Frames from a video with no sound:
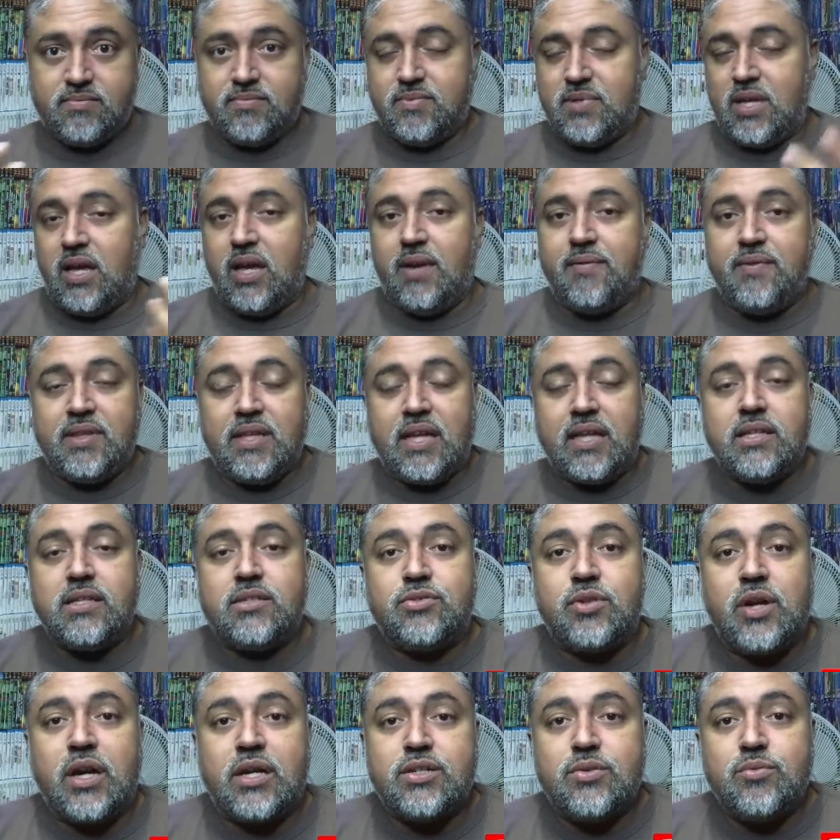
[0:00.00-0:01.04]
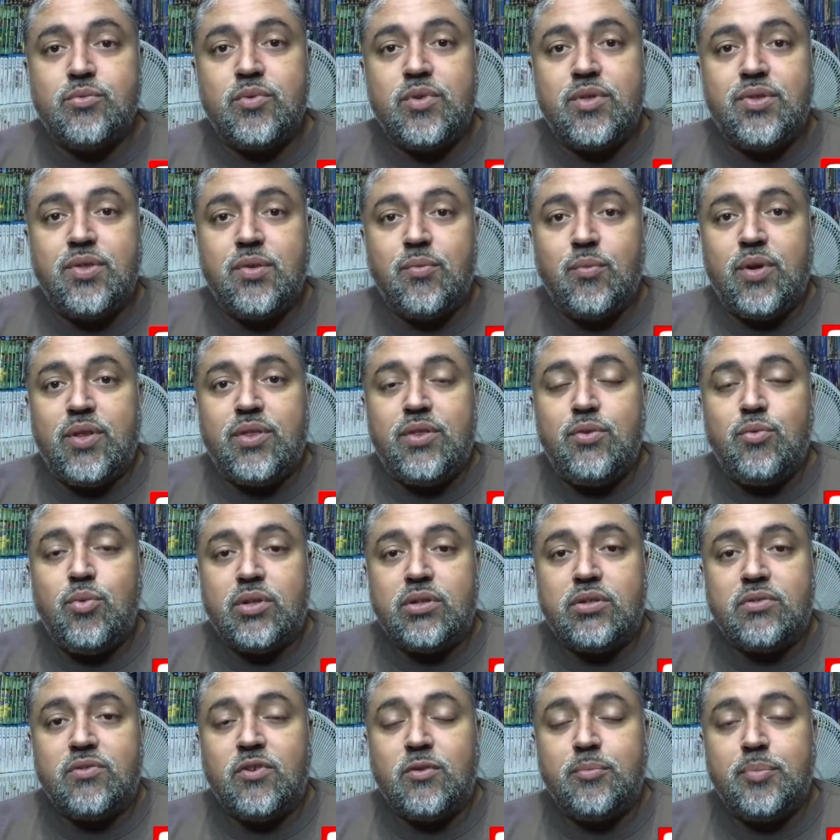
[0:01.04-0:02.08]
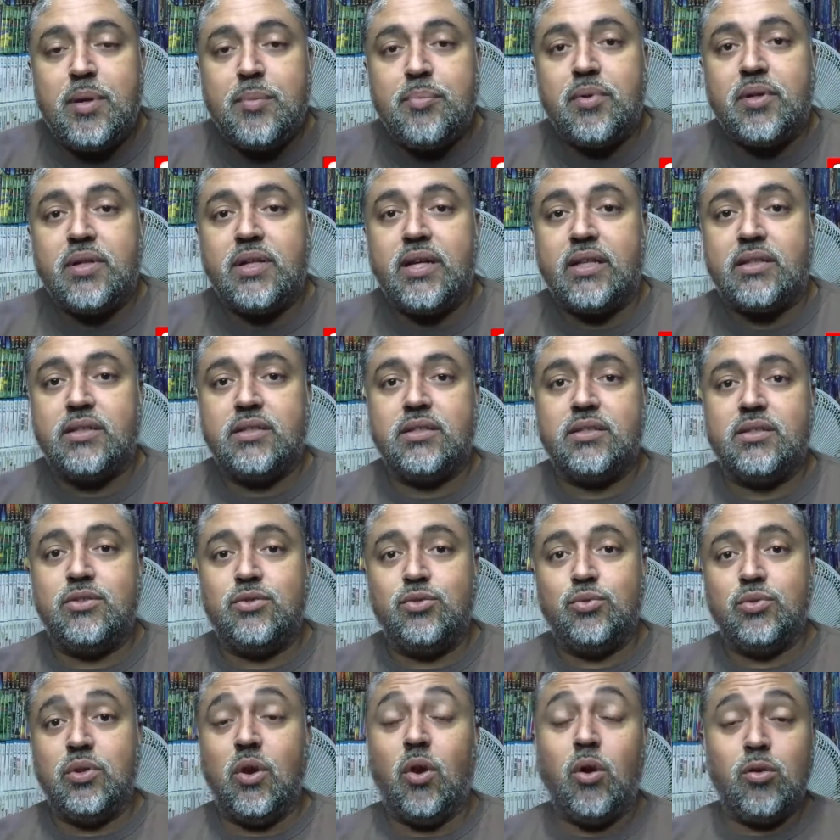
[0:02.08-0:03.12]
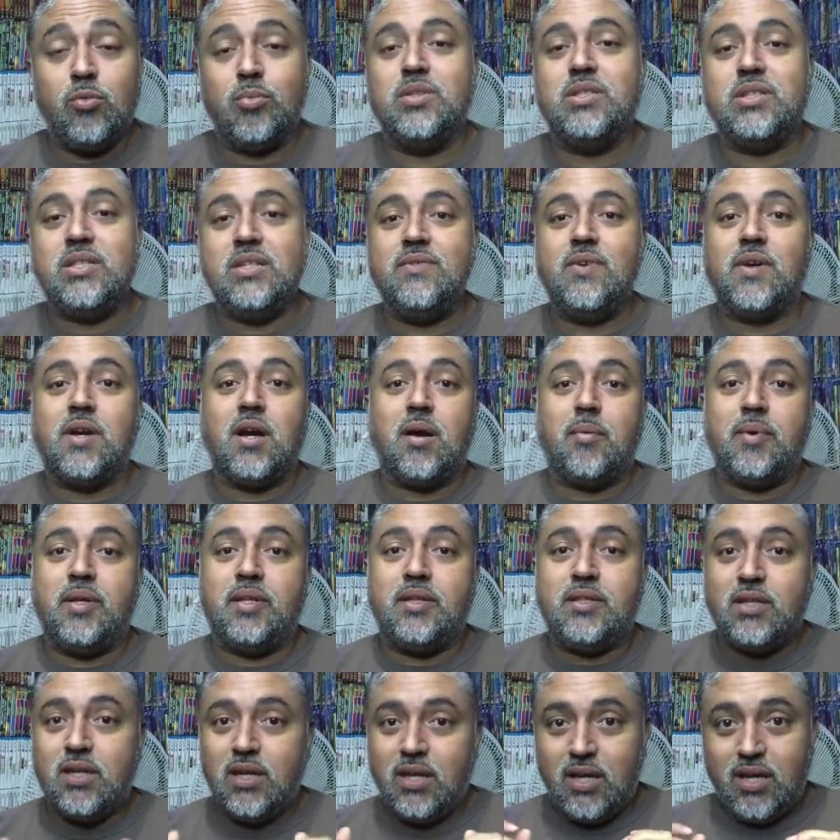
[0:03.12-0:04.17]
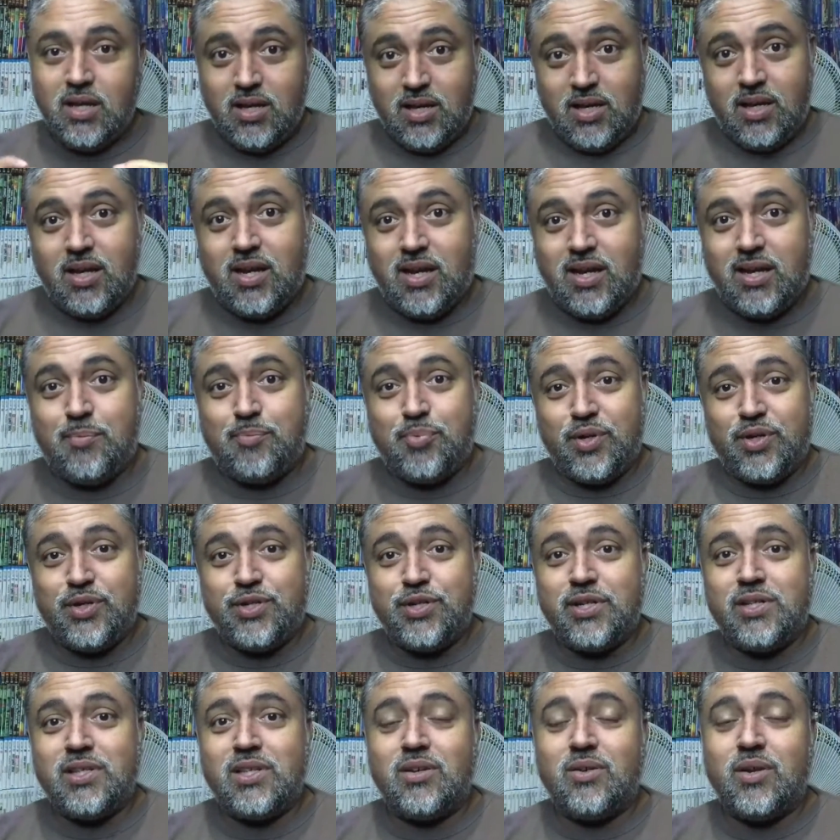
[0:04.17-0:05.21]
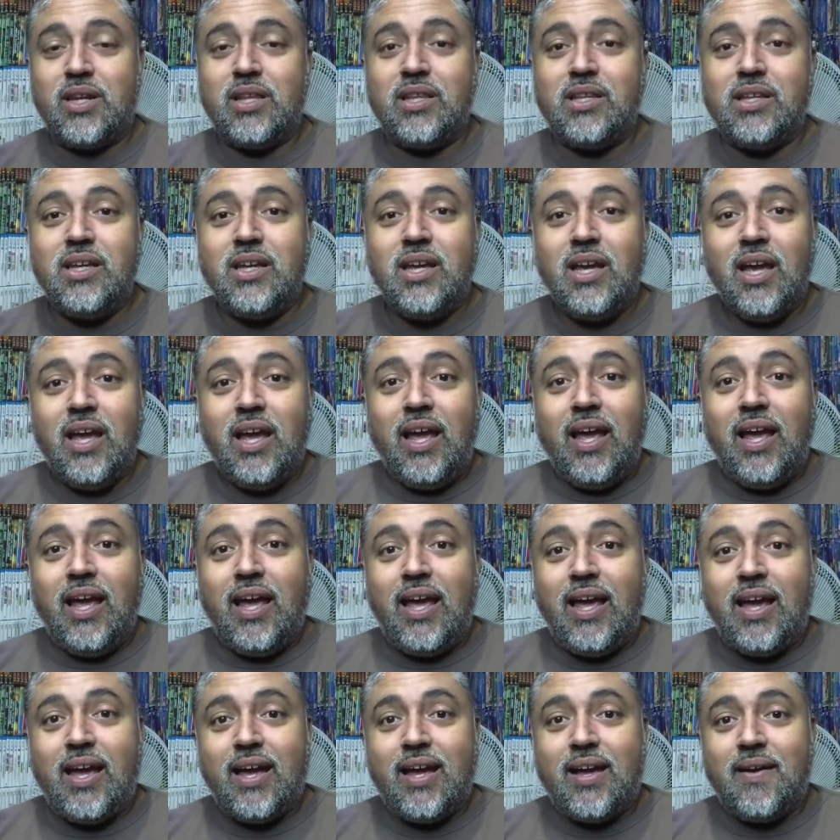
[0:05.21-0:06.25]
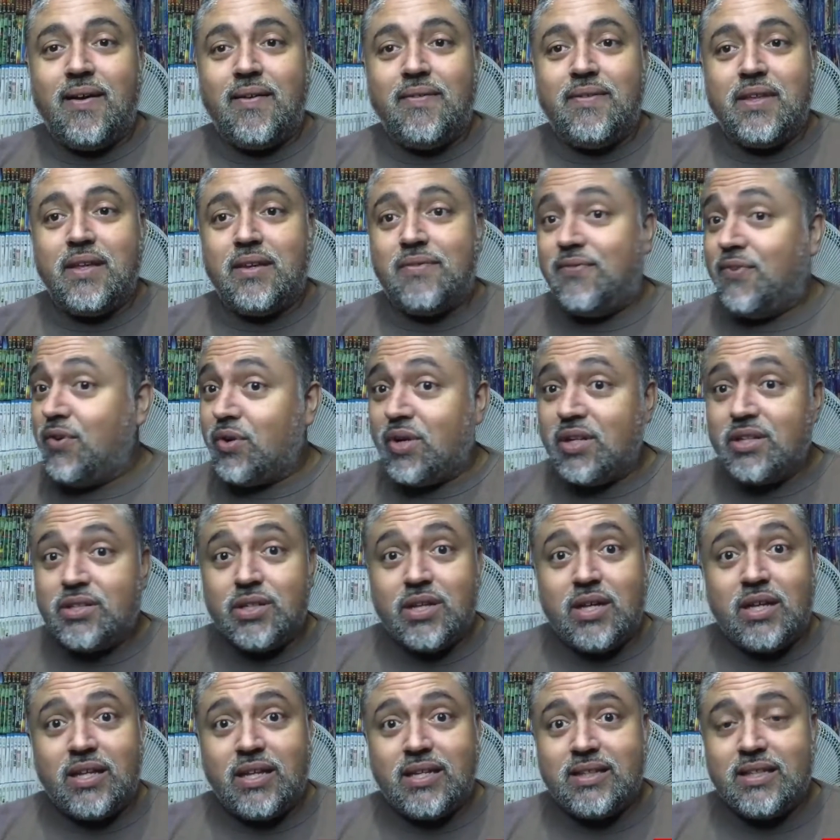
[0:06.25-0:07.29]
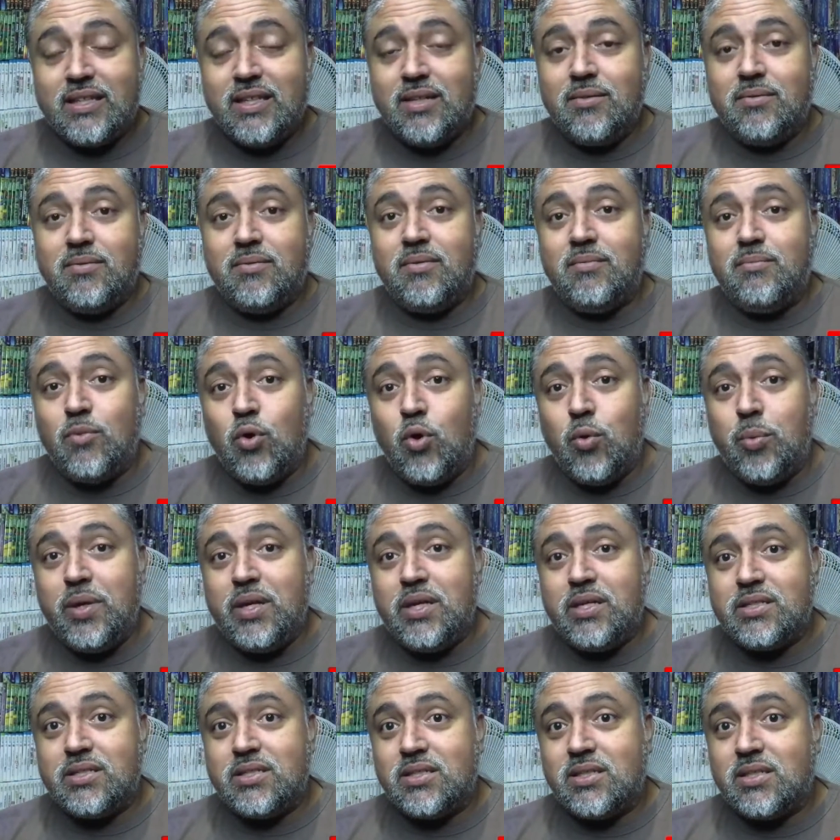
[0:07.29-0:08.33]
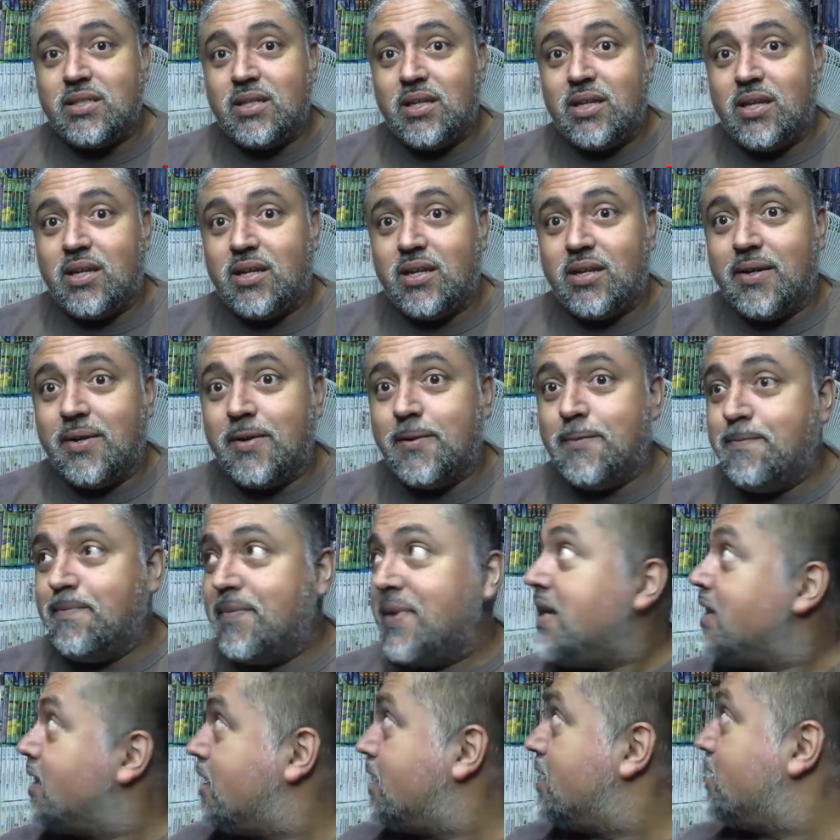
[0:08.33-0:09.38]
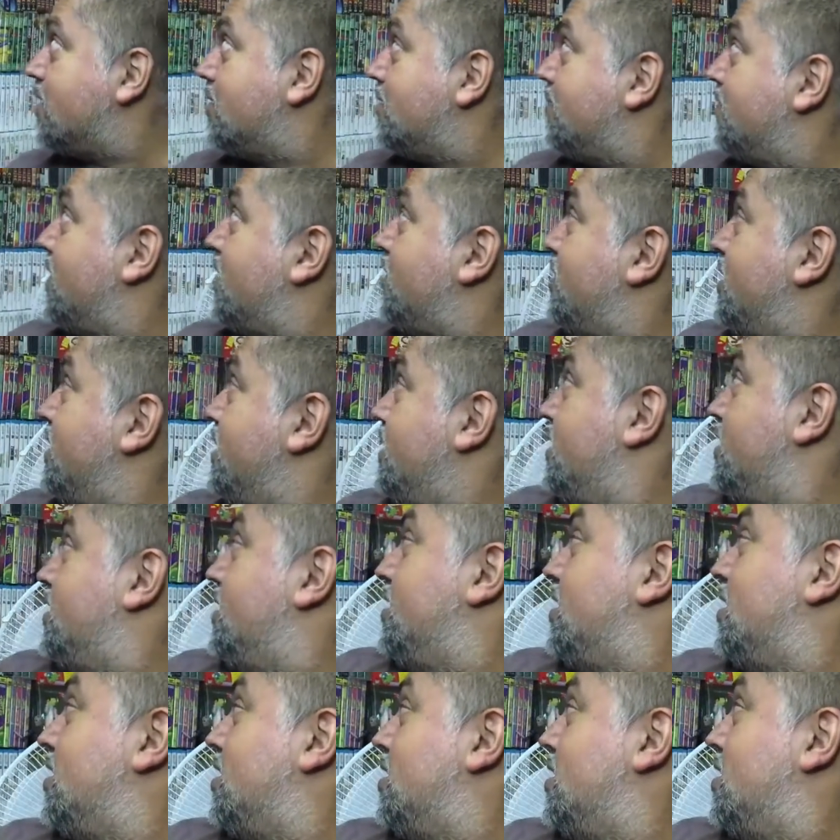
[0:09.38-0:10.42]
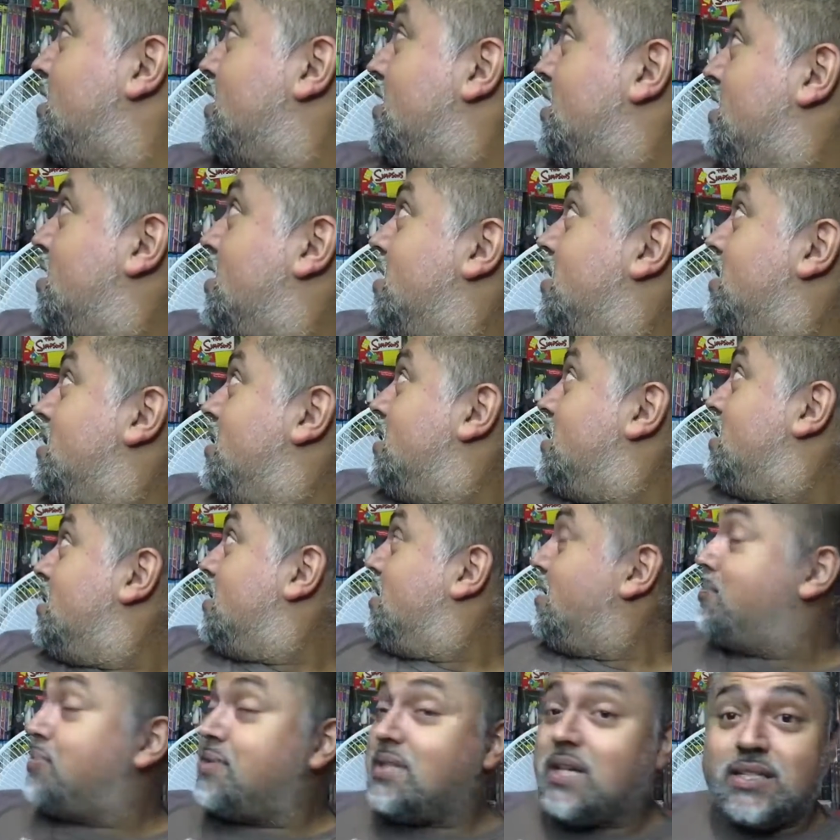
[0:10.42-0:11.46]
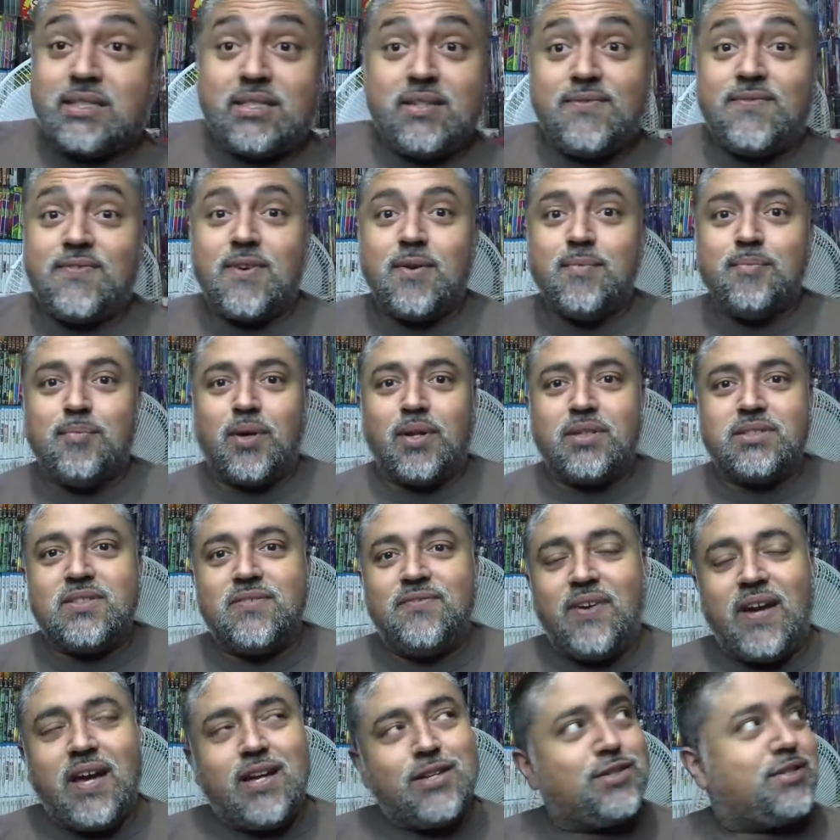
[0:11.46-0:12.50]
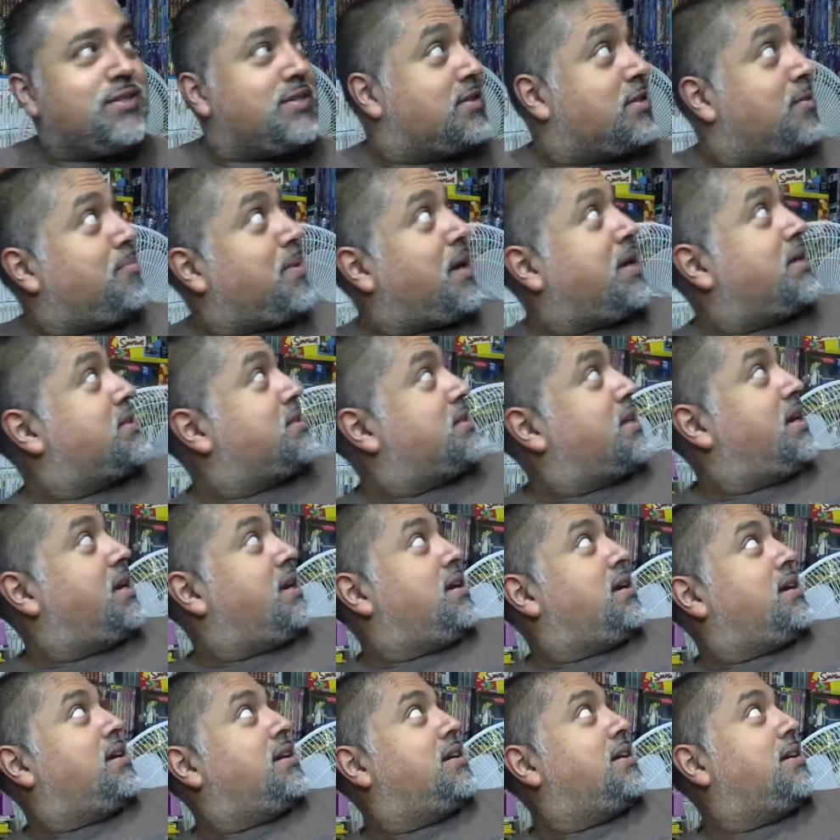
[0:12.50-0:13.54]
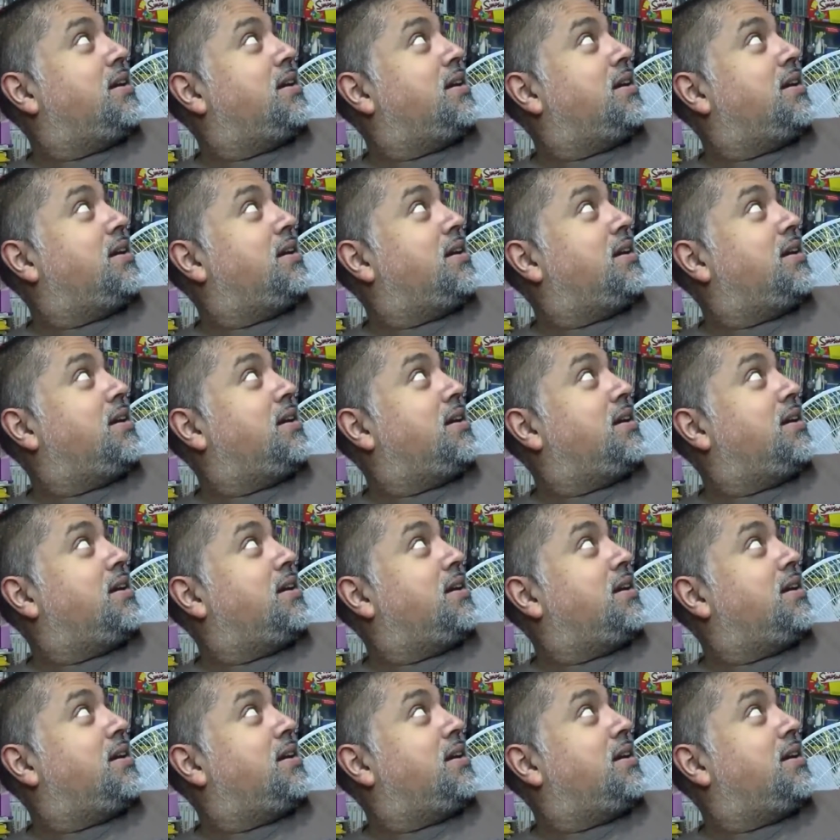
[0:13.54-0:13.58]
having that interaction with you wonderful people that do always leave a comment. I appreciate it greatly. And if you're into collecting movies in a very obsessive compulsive fashion, some might say,